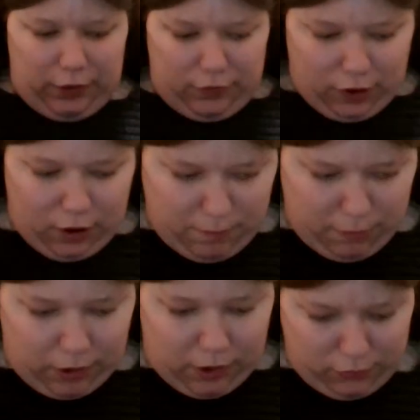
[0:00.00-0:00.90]
It's
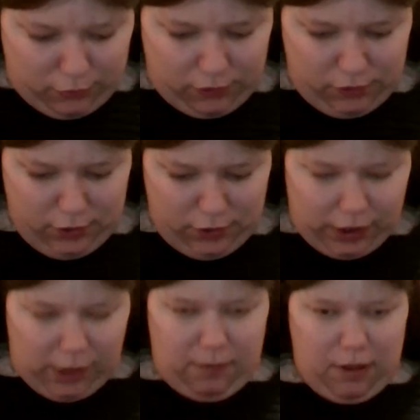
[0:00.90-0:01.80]
unblocked.
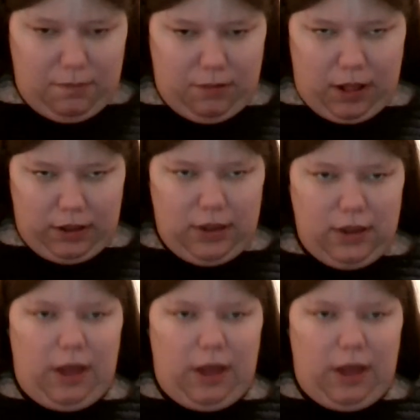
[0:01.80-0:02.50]
I might block it.